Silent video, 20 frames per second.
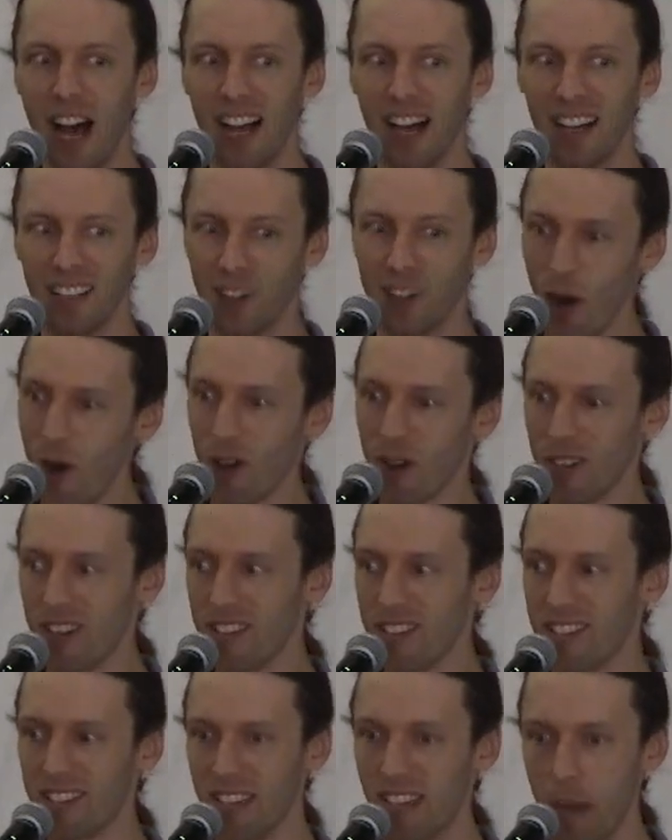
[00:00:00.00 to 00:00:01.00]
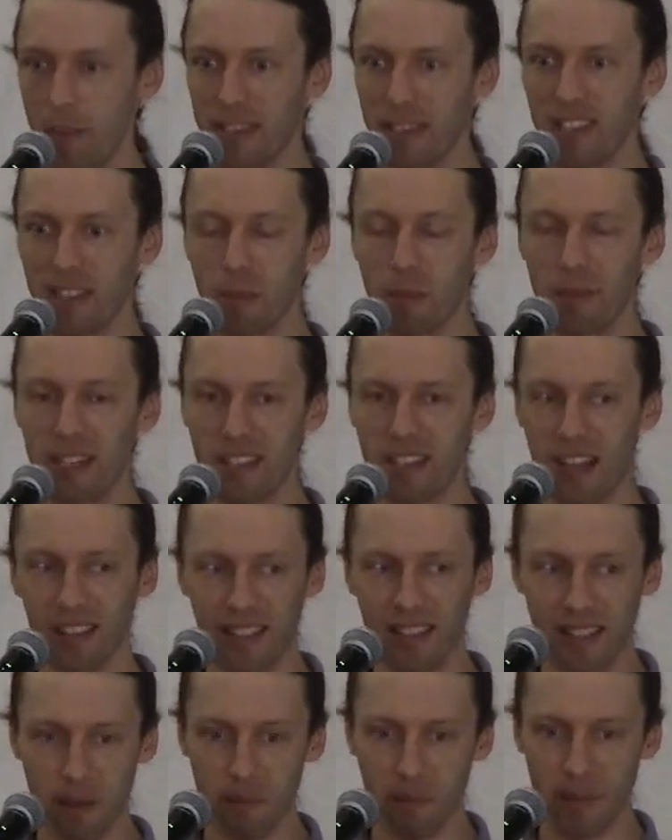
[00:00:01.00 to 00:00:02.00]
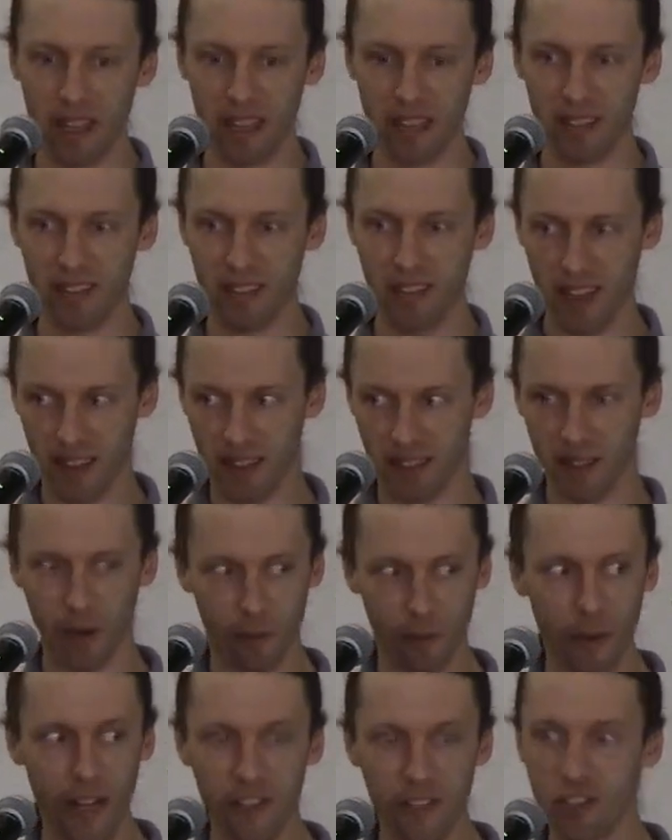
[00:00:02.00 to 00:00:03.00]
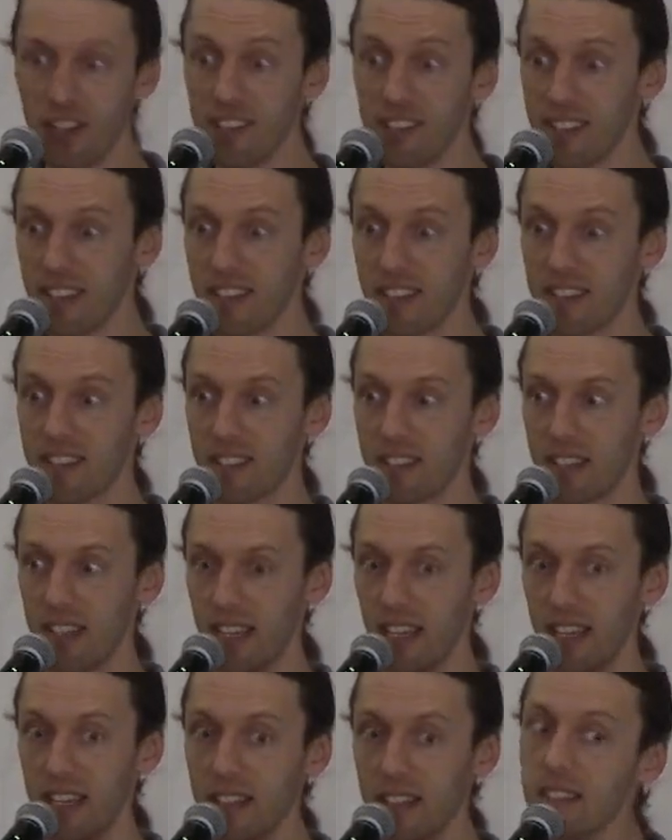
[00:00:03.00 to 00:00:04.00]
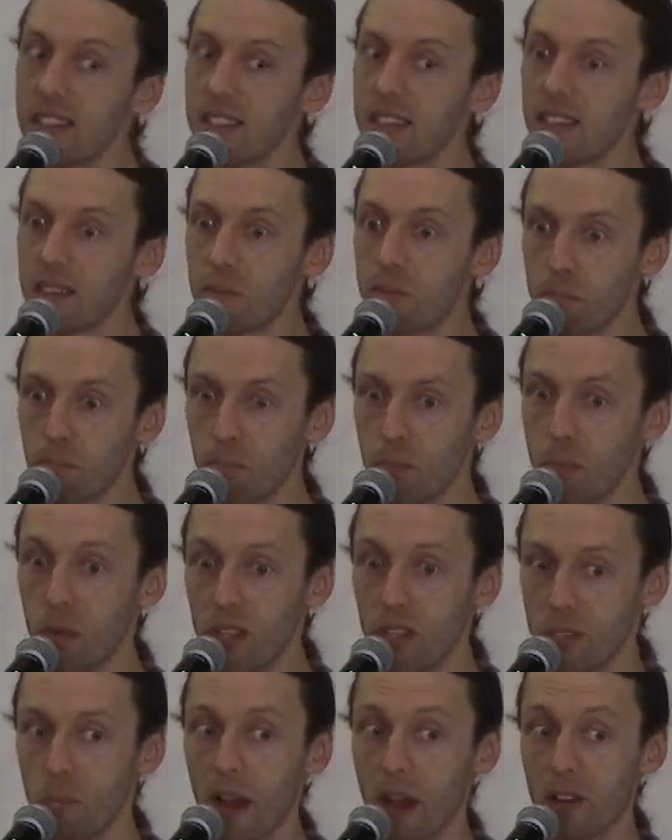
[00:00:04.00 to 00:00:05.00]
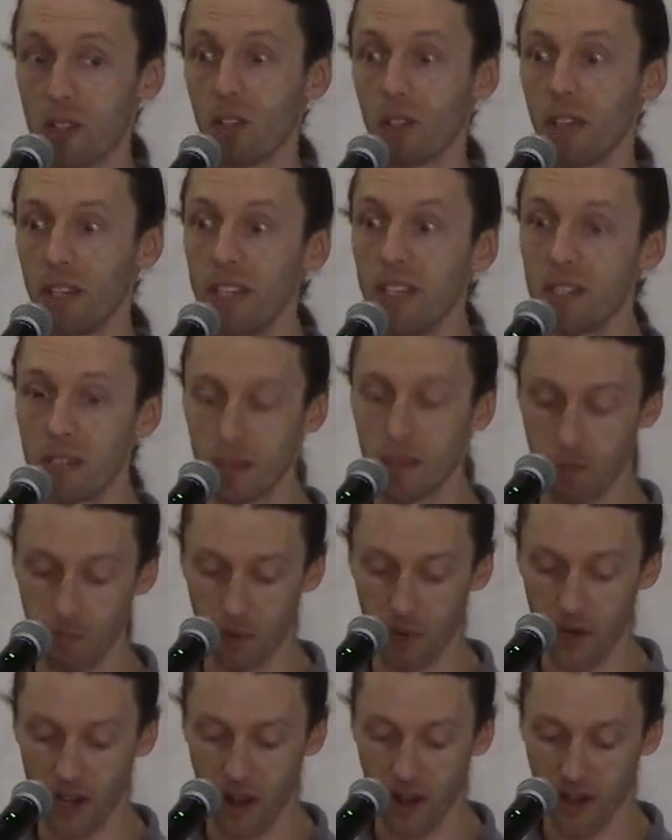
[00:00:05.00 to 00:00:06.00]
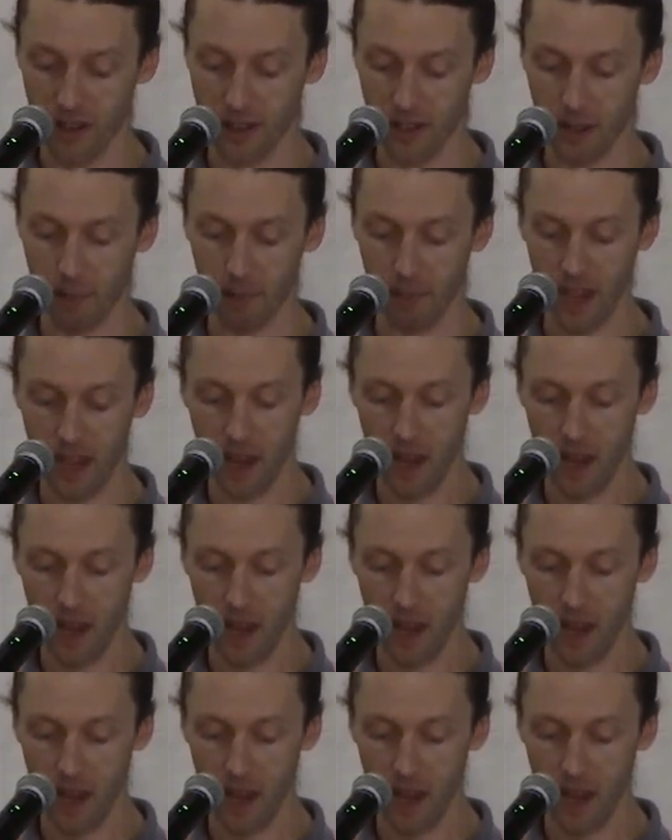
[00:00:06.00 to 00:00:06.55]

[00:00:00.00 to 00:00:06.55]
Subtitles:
God is coming to them and telling them that their friend Jesus, he's pretty special. He's pretty awesome.